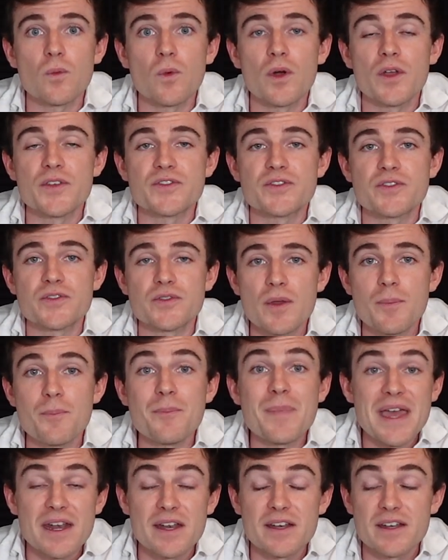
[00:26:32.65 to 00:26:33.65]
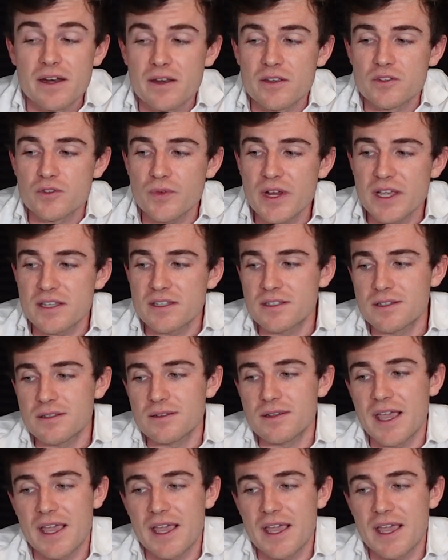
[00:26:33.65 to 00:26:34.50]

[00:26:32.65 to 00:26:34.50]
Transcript: was embedded in his wrist.